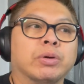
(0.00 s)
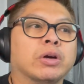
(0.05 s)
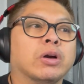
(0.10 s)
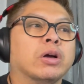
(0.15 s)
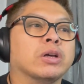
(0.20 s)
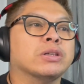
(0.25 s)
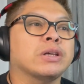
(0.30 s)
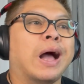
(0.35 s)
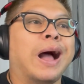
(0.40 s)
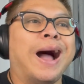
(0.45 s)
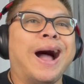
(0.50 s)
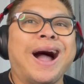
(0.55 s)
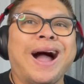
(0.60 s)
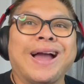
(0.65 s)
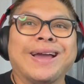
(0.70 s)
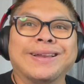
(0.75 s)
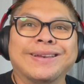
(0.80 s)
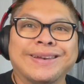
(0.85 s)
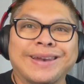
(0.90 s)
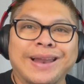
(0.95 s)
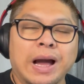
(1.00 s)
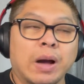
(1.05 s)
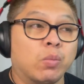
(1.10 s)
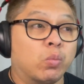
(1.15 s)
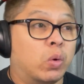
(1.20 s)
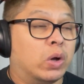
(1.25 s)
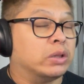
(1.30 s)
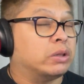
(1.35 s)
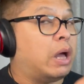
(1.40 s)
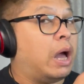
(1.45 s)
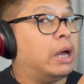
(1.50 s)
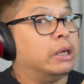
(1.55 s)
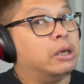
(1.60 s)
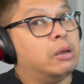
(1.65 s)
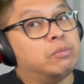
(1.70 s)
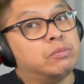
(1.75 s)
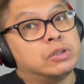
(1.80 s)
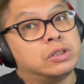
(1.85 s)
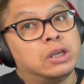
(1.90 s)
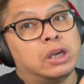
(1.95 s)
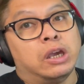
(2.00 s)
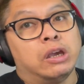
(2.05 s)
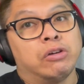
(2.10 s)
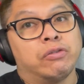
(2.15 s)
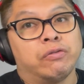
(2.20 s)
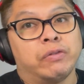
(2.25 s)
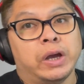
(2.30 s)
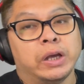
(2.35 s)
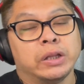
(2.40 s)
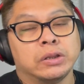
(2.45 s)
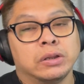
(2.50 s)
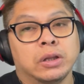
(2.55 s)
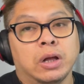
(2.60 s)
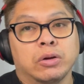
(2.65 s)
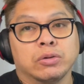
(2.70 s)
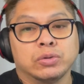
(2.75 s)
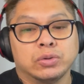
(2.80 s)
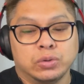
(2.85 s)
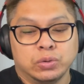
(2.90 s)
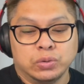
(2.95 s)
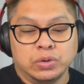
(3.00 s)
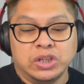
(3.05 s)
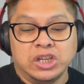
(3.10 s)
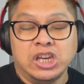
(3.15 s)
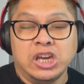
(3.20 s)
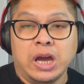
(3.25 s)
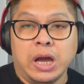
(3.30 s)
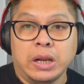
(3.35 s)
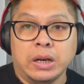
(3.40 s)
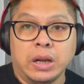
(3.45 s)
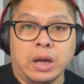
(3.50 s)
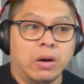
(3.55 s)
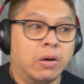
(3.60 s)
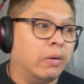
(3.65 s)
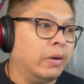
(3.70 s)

because I love what I am seeing right now to Diana.